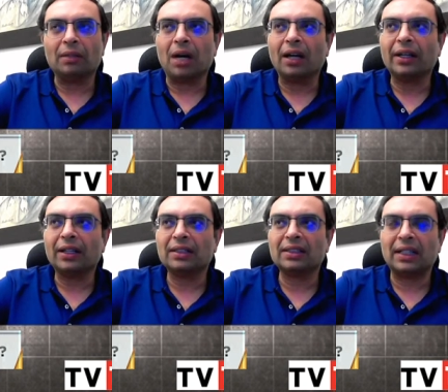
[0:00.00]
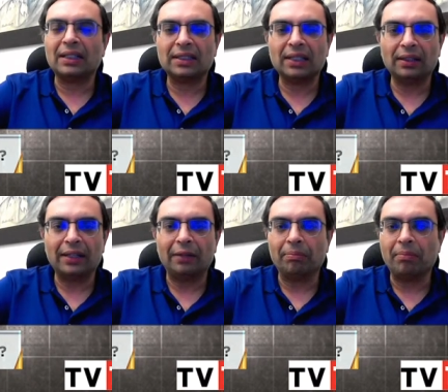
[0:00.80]
the market is sensing
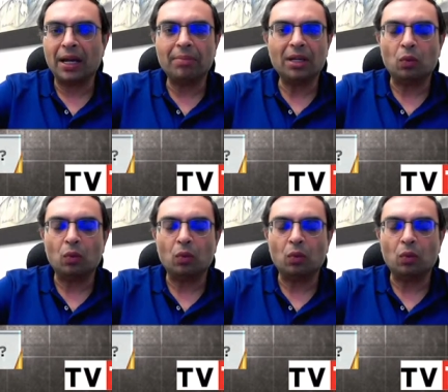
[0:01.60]
that maybe